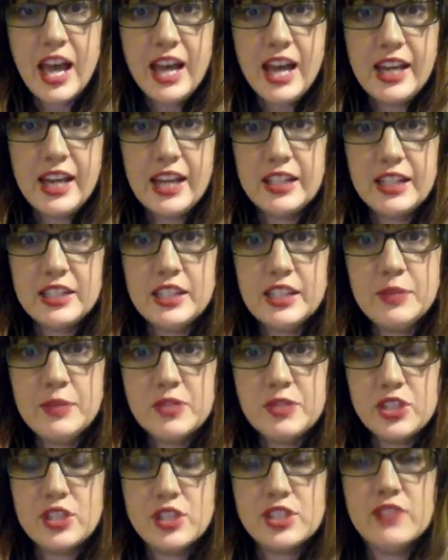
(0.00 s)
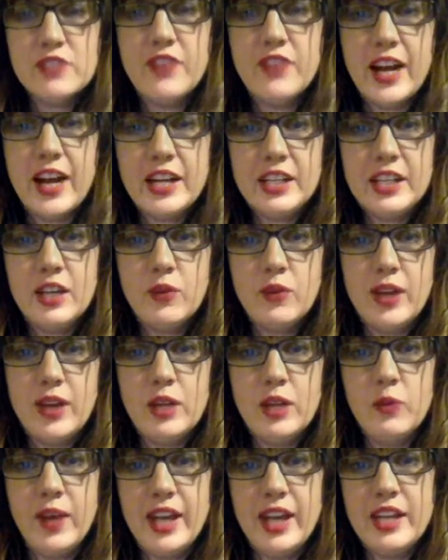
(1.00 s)
and he starts dividing it right
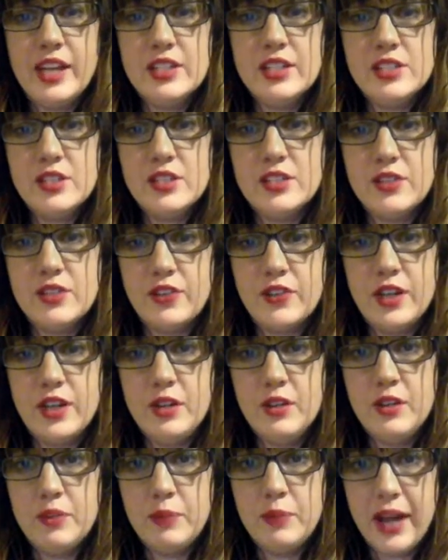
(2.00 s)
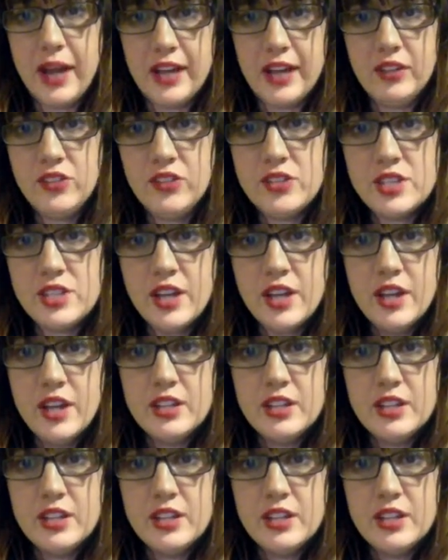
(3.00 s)
away into different piles,